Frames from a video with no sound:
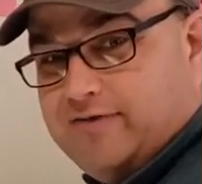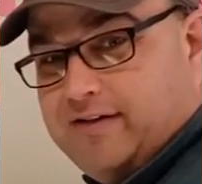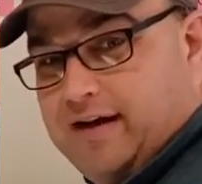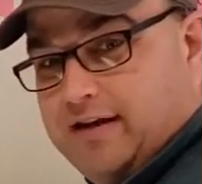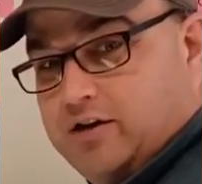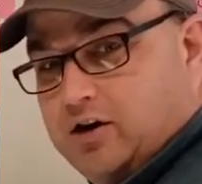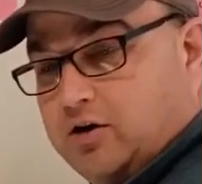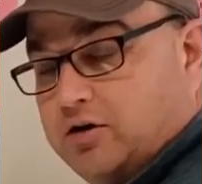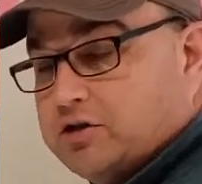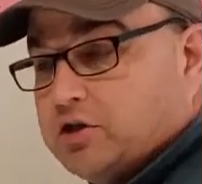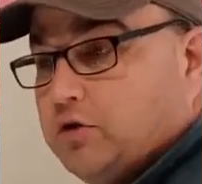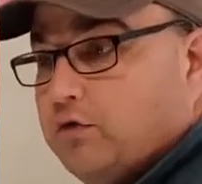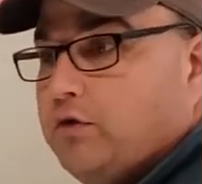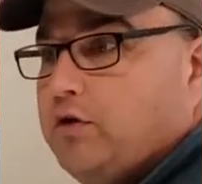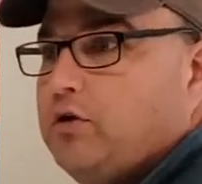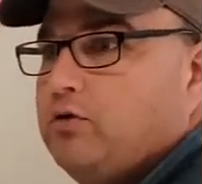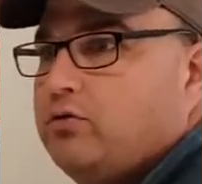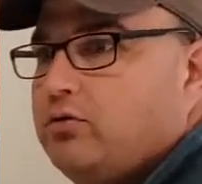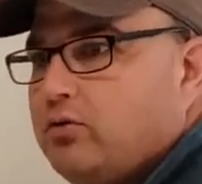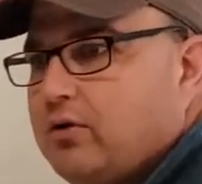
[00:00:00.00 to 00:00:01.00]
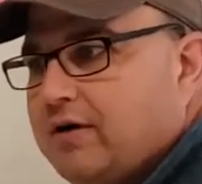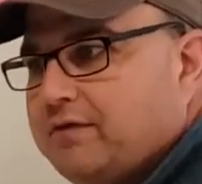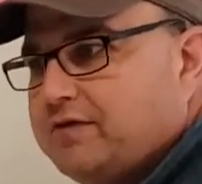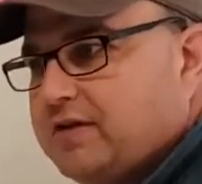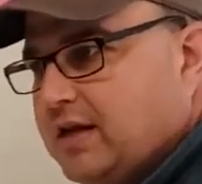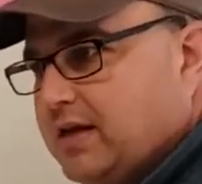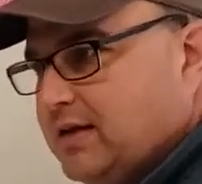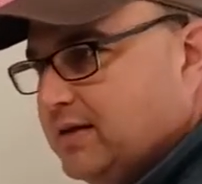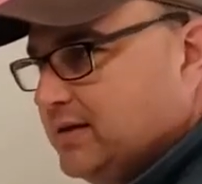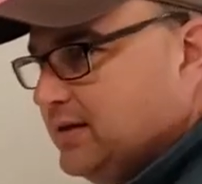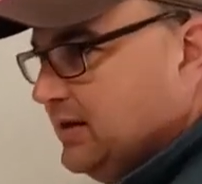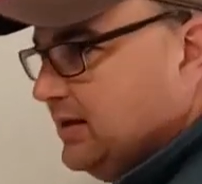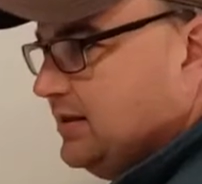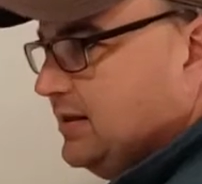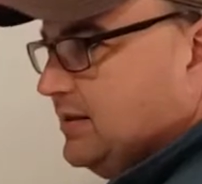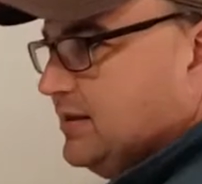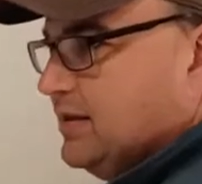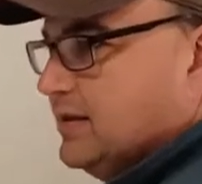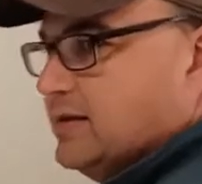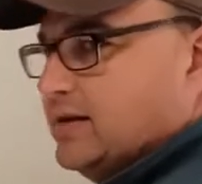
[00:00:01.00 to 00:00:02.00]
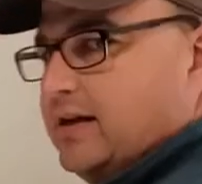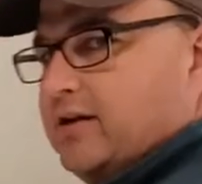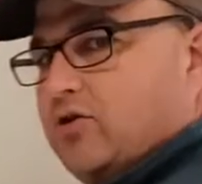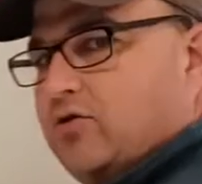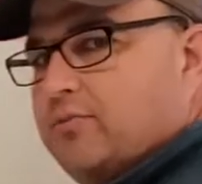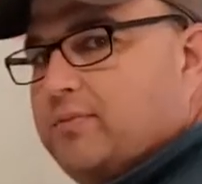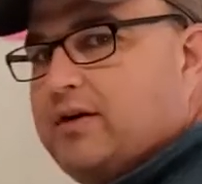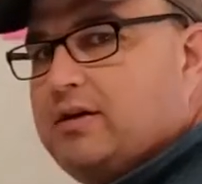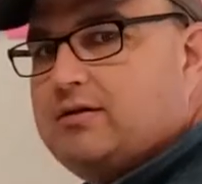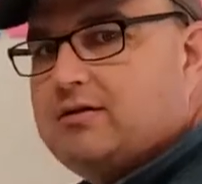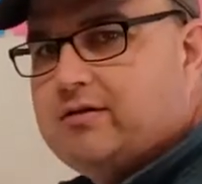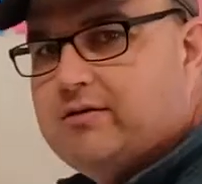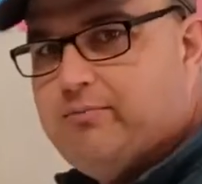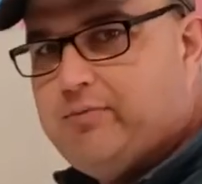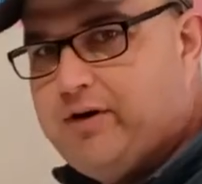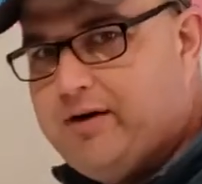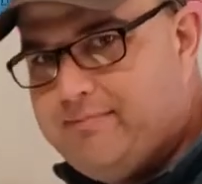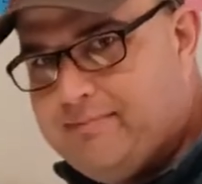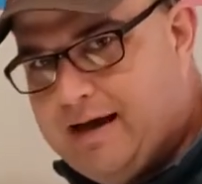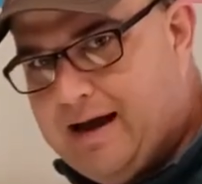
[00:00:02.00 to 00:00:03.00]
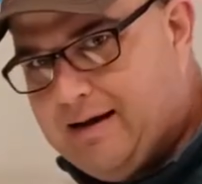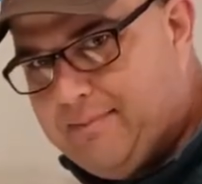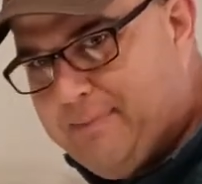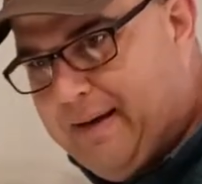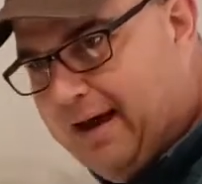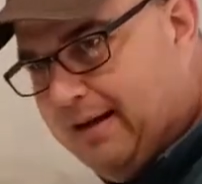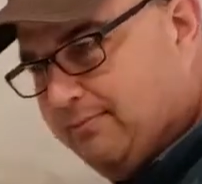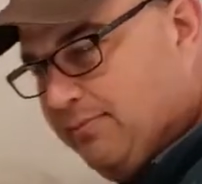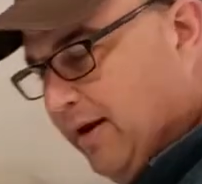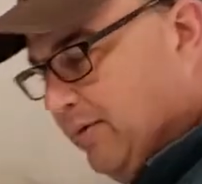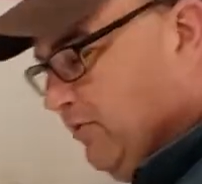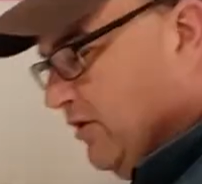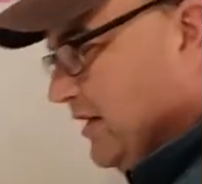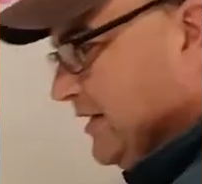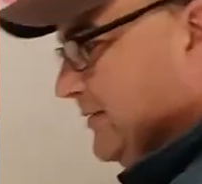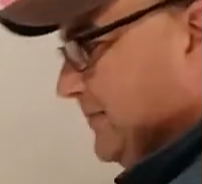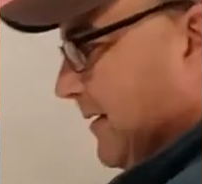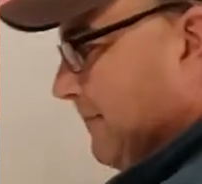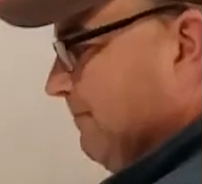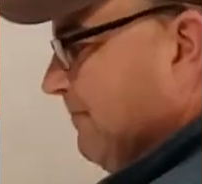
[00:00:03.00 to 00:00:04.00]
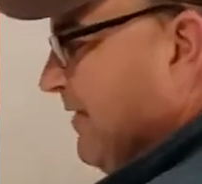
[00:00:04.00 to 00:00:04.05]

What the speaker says: And those of you who have taken statistics, I don't mean to bring back bad memories, but